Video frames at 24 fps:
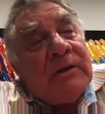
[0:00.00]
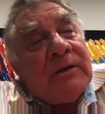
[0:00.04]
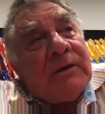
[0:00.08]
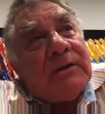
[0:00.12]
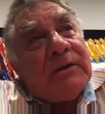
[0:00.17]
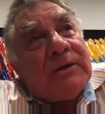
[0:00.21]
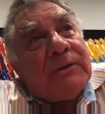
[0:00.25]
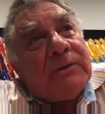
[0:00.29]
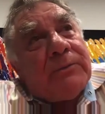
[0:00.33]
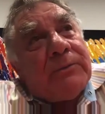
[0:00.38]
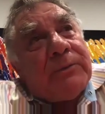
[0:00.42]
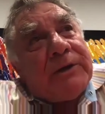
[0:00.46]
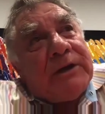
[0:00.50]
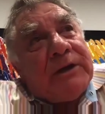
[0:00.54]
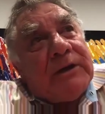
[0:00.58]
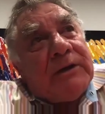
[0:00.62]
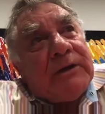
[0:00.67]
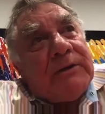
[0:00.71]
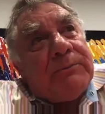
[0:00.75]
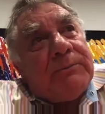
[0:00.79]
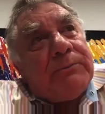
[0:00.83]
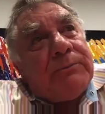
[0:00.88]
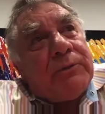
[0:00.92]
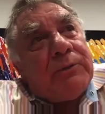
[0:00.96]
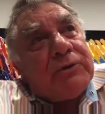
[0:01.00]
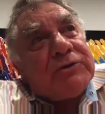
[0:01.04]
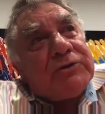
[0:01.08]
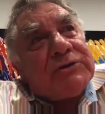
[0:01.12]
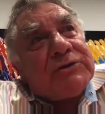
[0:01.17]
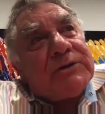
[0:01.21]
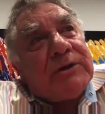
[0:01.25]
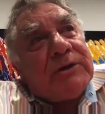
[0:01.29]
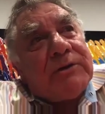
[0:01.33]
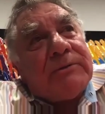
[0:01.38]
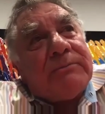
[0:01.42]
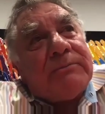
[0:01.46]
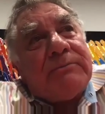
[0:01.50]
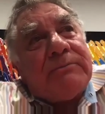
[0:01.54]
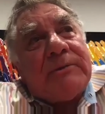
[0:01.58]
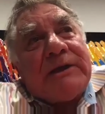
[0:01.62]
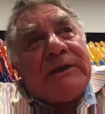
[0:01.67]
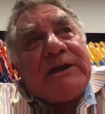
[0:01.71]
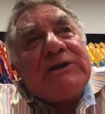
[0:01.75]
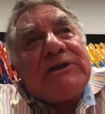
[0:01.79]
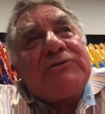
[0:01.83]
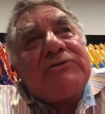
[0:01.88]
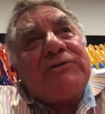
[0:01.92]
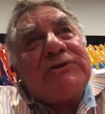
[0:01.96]
that we pushed the
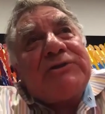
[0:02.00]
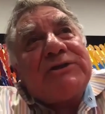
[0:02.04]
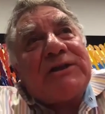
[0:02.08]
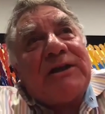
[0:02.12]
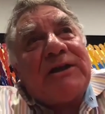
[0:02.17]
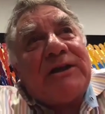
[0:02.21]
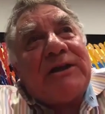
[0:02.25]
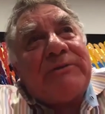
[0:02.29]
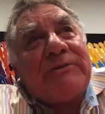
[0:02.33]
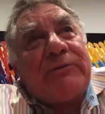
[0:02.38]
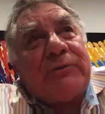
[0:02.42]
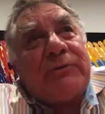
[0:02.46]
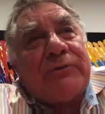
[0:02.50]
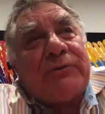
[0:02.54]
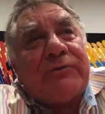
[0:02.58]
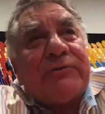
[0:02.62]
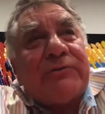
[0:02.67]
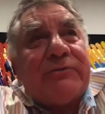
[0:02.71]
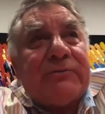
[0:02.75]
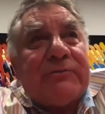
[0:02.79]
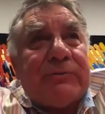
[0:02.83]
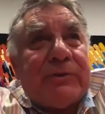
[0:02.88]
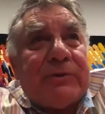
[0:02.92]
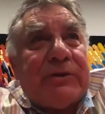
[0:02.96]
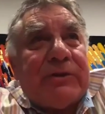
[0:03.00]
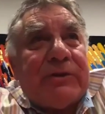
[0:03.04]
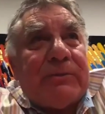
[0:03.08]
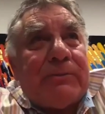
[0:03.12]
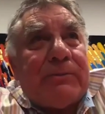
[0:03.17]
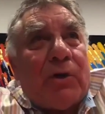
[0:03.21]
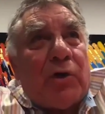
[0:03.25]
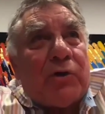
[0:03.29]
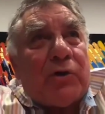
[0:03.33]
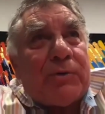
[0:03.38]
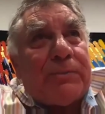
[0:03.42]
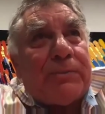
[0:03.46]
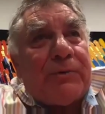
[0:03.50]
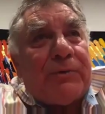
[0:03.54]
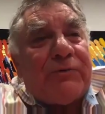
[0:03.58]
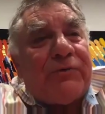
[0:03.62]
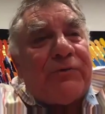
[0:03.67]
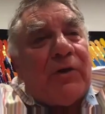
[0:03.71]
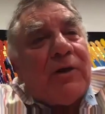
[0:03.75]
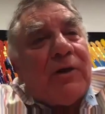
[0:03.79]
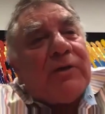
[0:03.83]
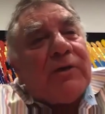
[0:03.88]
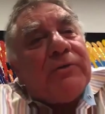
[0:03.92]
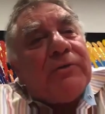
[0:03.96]
estrogen levels with the multiple
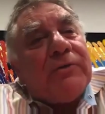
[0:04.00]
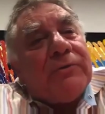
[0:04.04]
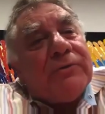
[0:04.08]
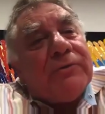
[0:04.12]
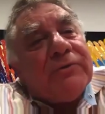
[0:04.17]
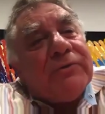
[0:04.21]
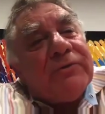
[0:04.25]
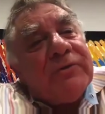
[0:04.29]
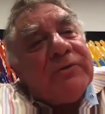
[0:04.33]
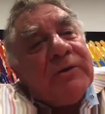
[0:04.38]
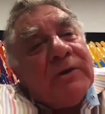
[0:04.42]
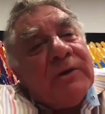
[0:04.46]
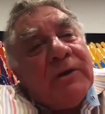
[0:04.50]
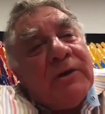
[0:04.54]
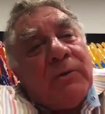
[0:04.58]
follicles